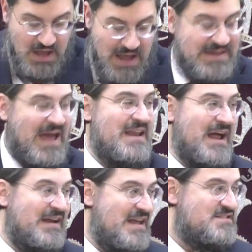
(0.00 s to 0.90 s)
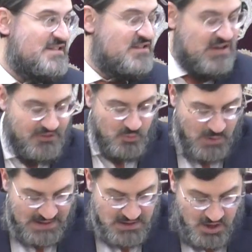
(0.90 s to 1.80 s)
again, unless there's another
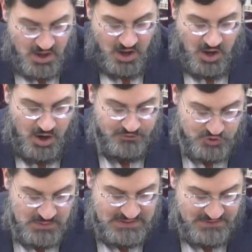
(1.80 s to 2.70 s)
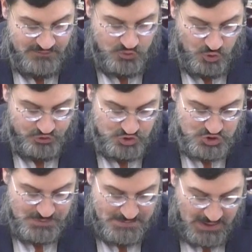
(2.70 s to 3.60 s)
way of doing it, then of course you
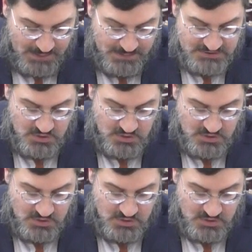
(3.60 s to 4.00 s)
should be Machmeh.